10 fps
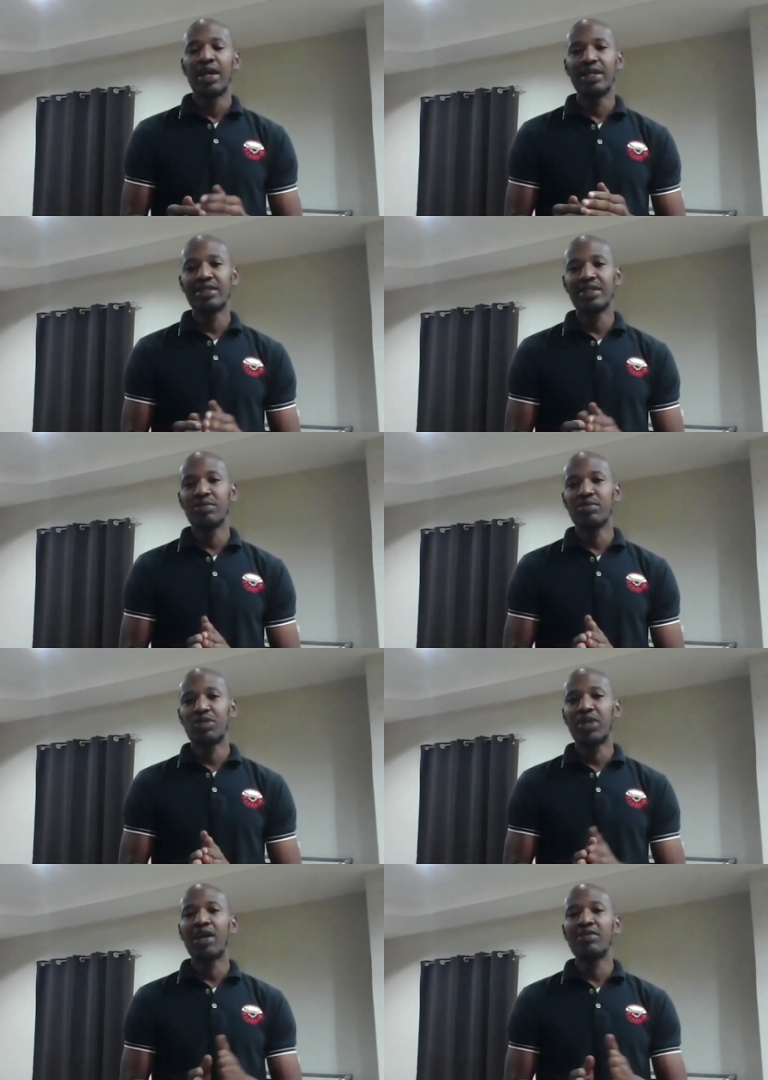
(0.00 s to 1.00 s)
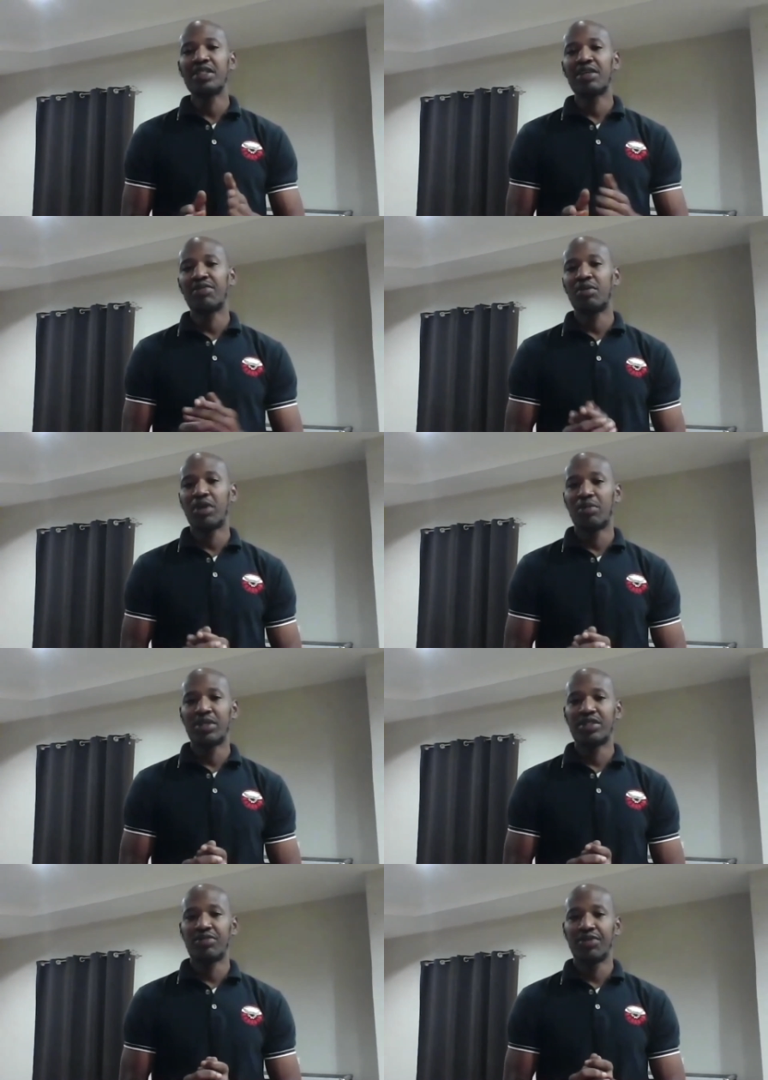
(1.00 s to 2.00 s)
In terms, we have several
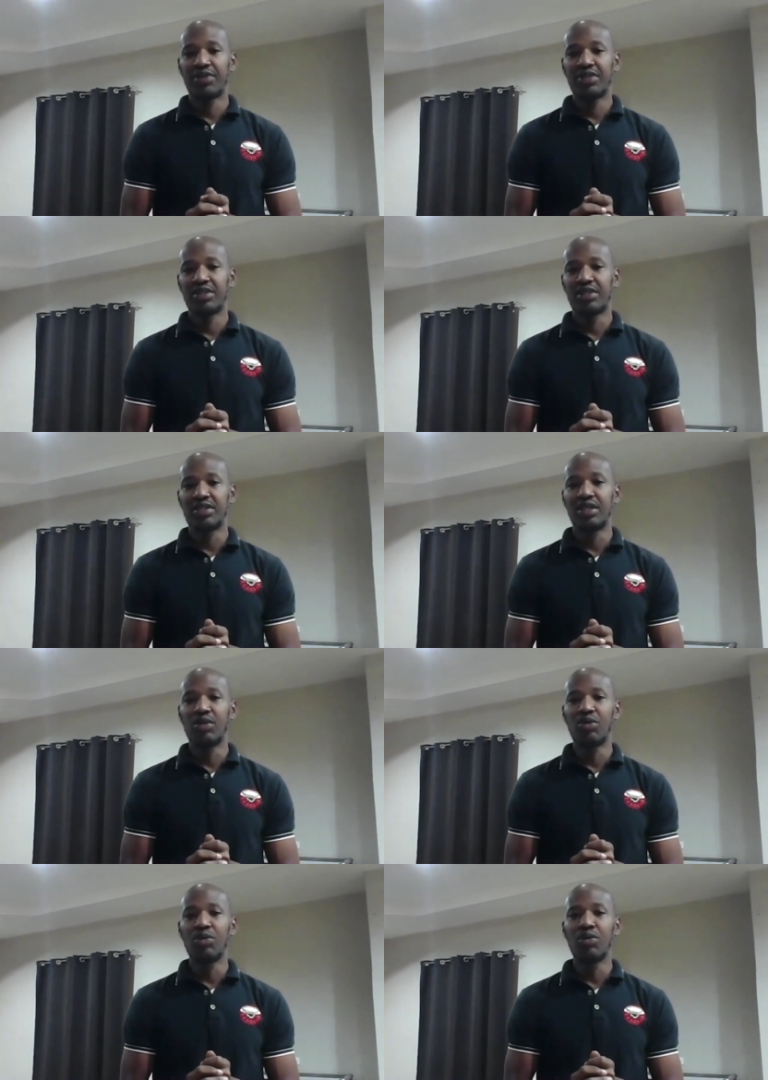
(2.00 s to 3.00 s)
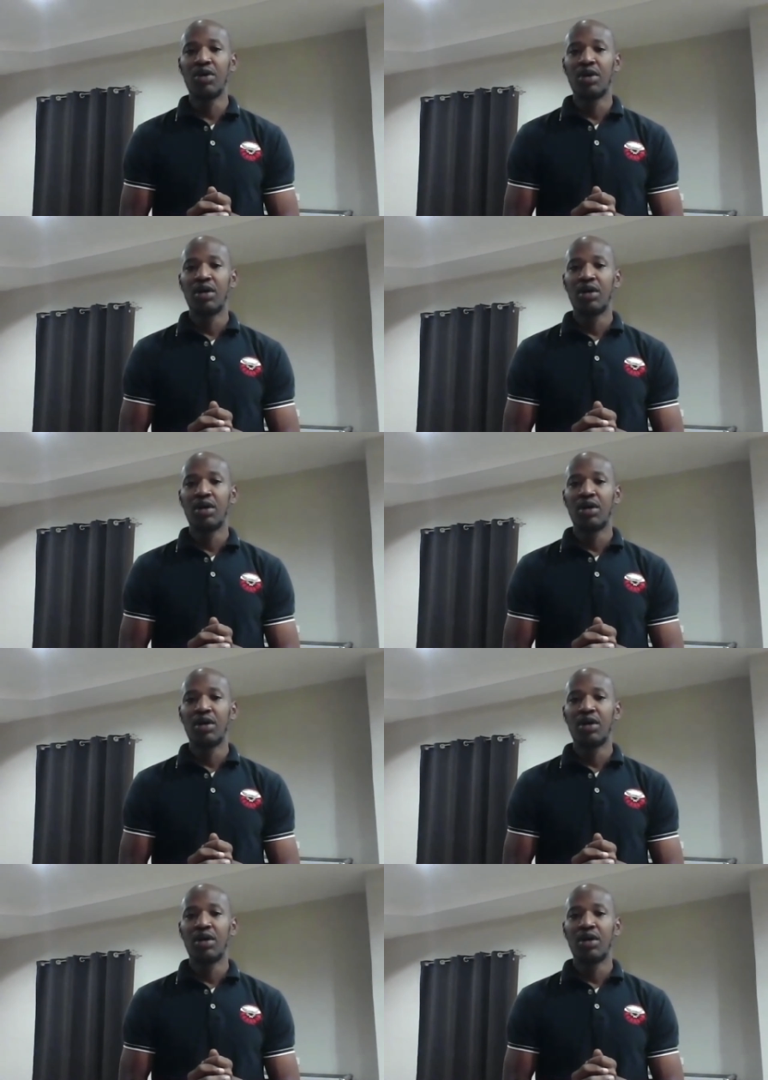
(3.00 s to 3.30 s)
members of the fraternity who